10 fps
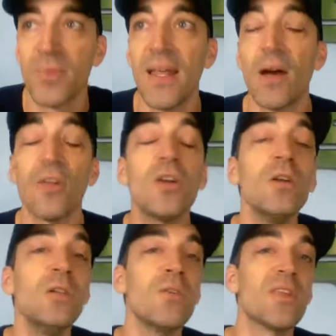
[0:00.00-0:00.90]
Now, the
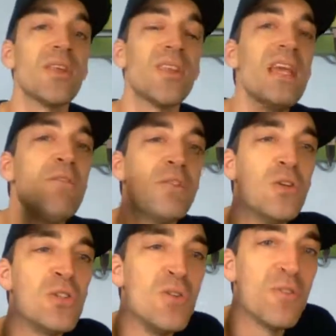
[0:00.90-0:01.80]
good news is if
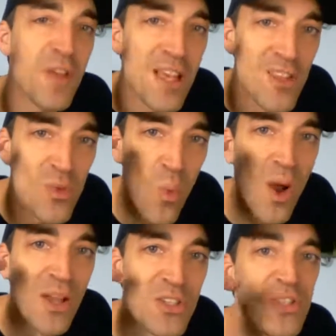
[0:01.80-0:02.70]
you do phases
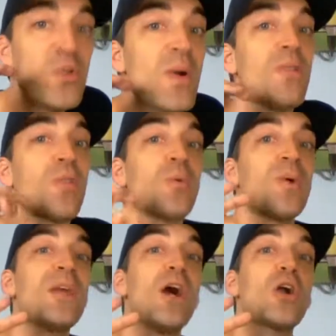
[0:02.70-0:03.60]
1, 2, and
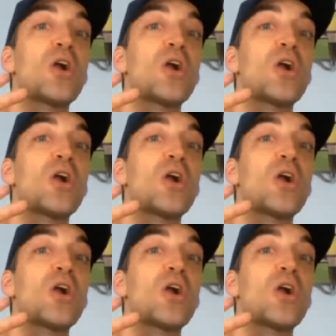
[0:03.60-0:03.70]
3